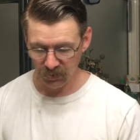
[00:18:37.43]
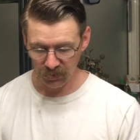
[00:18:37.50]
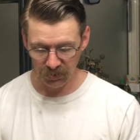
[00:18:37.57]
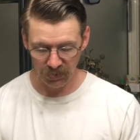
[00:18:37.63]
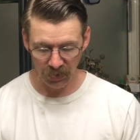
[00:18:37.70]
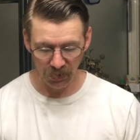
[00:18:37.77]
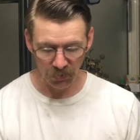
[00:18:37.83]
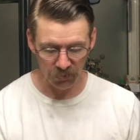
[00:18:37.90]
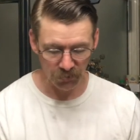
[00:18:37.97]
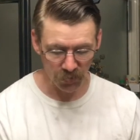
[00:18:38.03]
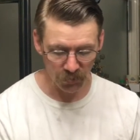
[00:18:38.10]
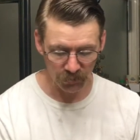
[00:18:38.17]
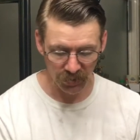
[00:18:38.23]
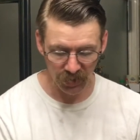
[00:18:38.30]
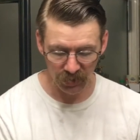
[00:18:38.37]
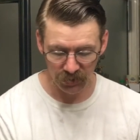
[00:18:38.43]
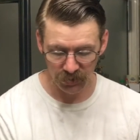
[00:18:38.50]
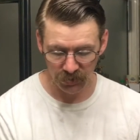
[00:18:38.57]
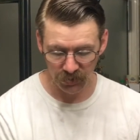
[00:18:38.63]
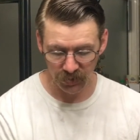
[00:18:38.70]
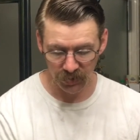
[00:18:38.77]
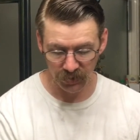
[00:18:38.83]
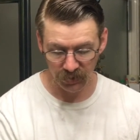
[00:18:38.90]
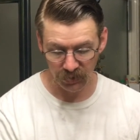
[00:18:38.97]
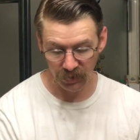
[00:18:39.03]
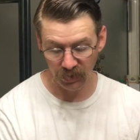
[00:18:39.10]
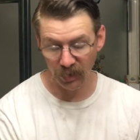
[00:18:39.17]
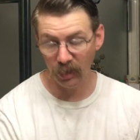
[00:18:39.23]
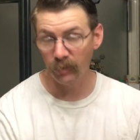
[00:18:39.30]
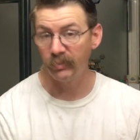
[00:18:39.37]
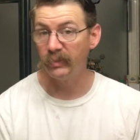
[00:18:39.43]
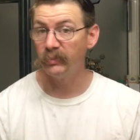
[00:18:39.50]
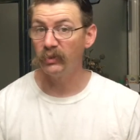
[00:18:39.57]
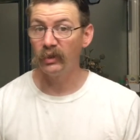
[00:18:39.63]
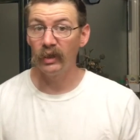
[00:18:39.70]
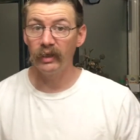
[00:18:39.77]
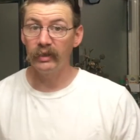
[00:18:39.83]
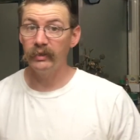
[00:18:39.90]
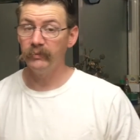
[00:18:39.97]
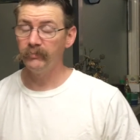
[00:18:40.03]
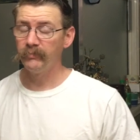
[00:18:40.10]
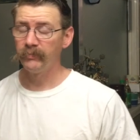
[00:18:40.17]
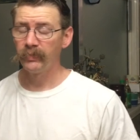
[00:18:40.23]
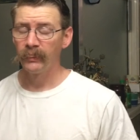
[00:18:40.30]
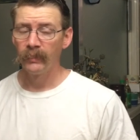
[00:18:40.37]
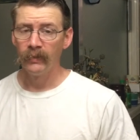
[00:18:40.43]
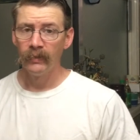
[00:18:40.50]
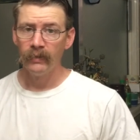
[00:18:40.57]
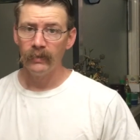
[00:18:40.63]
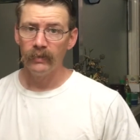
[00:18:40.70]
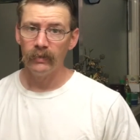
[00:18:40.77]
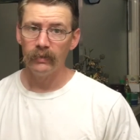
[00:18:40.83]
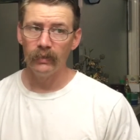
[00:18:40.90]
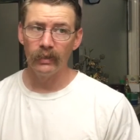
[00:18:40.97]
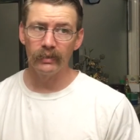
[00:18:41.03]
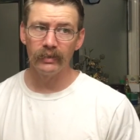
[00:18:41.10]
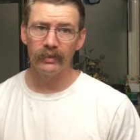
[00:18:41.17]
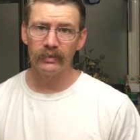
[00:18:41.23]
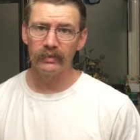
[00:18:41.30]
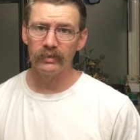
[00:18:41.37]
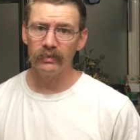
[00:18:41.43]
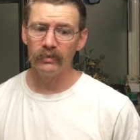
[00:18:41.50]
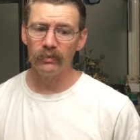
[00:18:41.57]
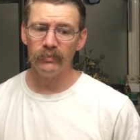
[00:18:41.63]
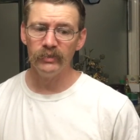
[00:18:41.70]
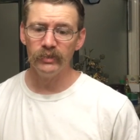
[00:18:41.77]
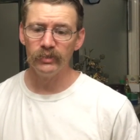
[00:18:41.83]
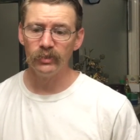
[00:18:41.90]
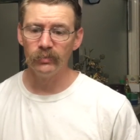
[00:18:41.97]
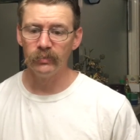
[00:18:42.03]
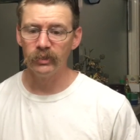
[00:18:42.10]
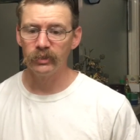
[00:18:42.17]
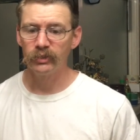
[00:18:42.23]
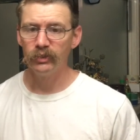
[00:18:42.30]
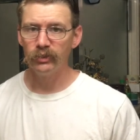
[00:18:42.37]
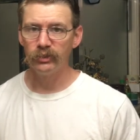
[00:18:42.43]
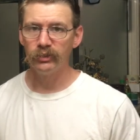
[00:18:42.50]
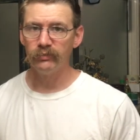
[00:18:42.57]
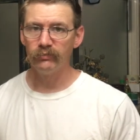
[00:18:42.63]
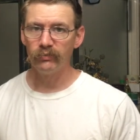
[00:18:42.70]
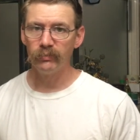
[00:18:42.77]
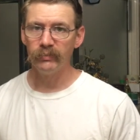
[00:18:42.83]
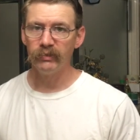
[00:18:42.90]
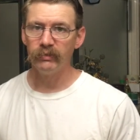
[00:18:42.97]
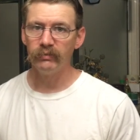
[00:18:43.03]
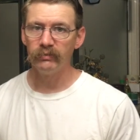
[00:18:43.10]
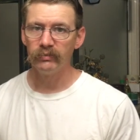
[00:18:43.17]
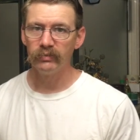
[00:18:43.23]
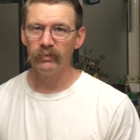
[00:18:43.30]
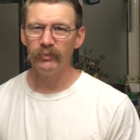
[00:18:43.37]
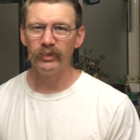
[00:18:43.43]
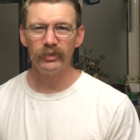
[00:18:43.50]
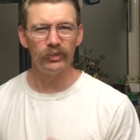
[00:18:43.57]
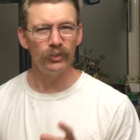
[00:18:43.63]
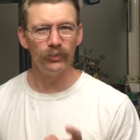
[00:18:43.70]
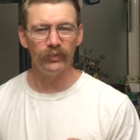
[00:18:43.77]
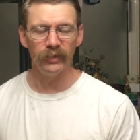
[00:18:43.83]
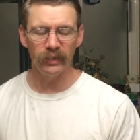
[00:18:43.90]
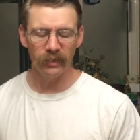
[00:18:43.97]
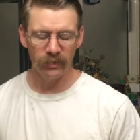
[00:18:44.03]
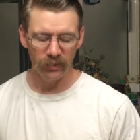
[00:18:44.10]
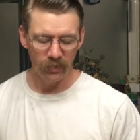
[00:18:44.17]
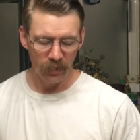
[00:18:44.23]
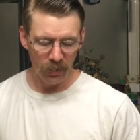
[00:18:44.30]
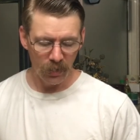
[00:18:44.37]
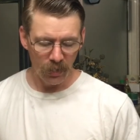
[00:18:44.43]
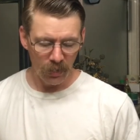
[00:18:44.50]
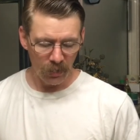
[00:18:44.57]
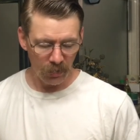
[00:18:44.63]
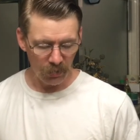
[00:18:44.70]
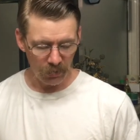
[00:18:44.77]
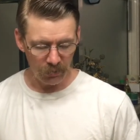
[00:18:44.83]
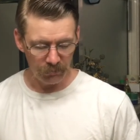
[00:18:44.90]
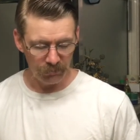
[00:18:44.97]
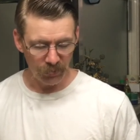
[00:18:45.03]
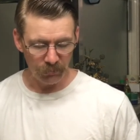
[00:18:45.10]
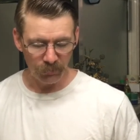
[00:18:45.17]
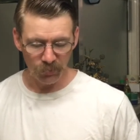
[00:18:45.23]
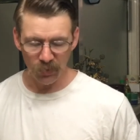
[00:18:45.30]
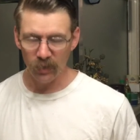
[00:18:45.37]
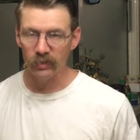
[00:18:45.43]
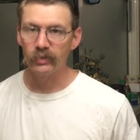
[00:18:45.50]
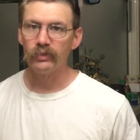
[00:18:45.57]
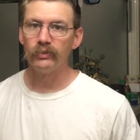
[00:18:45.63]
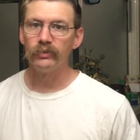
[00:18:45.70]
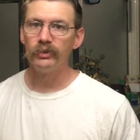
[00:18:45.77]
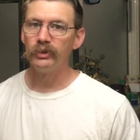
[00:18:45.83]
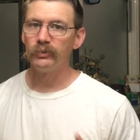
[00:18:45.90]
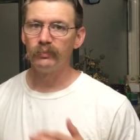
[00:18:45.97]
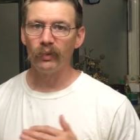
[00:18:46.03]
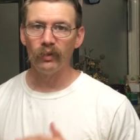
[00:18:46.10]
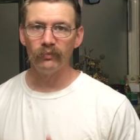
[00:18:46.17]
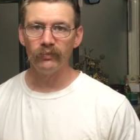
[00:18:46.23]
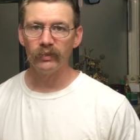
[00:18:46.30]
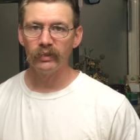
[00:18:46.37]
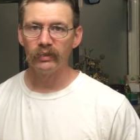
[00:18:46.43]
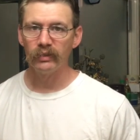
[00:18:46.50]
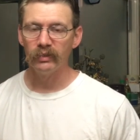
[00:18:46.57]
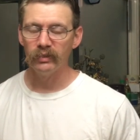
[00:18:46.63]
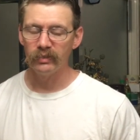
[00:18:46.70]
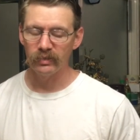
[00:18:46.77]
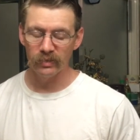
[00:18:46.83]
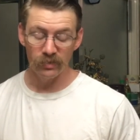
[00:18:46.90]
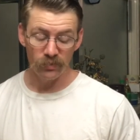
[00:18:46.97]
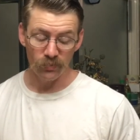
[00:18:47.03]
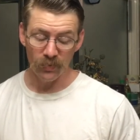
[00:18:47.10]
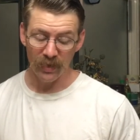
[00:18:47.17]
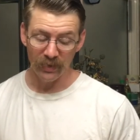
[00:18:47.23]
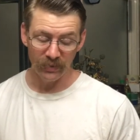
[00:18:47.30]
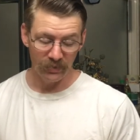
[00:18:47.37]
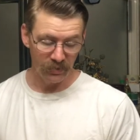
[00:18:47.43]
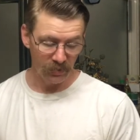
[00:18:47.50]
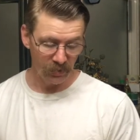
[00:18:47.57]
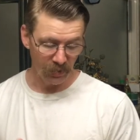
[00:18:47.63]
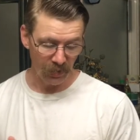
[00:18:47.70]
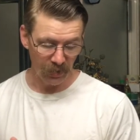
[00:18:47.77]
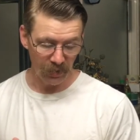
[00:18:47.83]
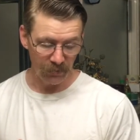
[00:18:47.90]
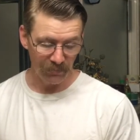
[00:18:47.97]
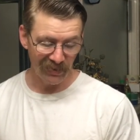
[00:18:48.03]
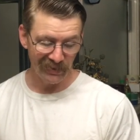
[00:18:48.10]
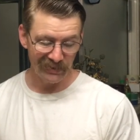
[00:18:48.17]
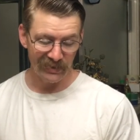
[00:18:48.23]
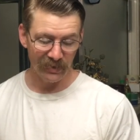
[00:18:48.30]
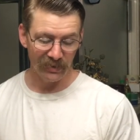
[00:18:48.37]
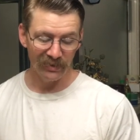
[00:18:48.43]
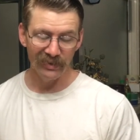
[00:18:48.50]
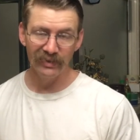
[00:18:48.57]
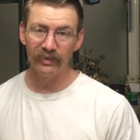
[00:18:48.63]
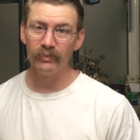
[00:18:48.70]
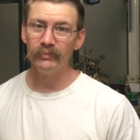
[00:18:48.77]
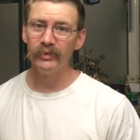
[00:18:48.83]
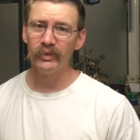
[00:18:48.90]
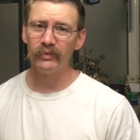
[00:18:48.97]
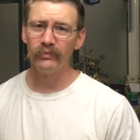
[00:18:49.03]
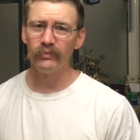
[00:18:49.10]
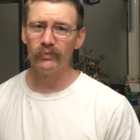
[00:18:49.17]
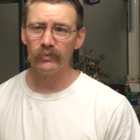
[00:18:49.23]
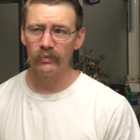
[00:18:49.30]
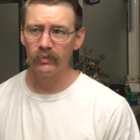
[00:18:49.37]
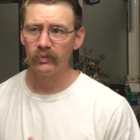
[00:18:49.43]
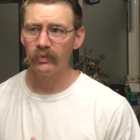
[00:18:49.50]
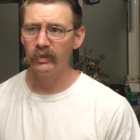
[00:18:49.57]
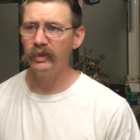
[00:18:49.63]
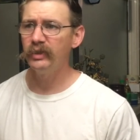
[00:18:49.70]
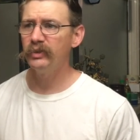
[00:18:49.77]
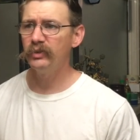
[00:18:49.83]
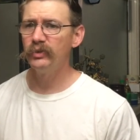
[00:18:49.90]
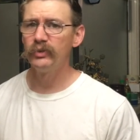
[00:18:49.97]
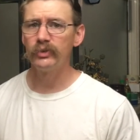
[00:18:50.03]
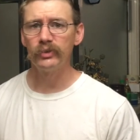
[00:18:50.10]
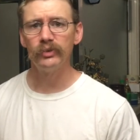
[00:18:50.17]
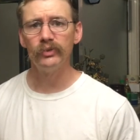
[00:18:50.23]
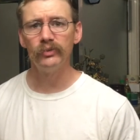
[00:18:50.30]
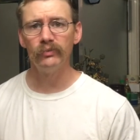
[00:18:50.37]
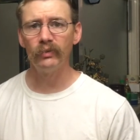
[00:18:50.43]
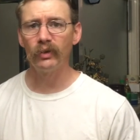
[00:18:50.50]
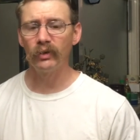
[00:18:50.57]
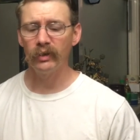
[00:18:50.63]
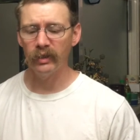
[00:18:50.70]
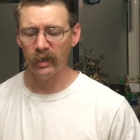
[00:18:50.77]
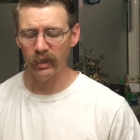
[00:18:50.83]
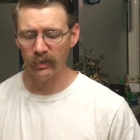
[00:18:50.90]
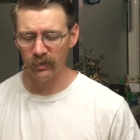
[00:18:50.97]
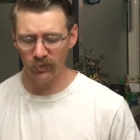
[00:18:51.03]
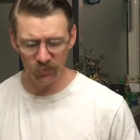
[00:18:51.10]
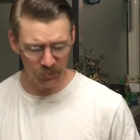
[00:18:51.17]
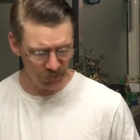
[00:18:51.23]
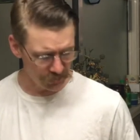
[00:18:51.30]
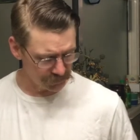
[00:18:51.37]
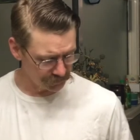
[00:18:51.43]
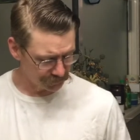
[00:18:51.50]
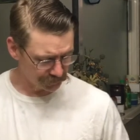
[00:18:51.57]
Taylorville Bond Street. A lot of people like it. I think it's a little bit too much cushion for me, a little bit too thick. But Proraso is just perfect. It's right, and it might take a little bit of getting used to, learning how to use it.